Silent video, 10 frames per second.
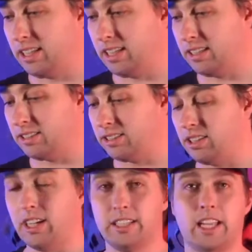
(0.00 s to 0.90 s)
It's
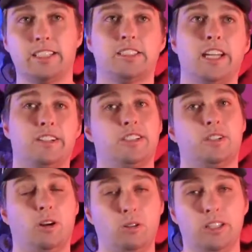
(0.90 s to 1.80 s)
not a sacred
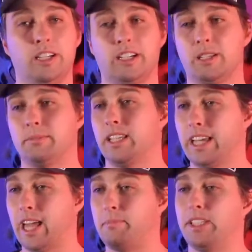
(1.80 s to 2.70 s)
or holy document. It
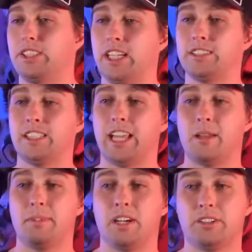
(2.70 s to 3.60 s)
can be changed. It
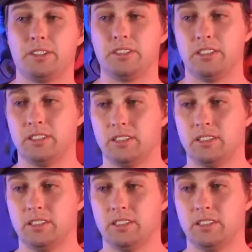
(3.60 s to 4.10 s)
can be altered.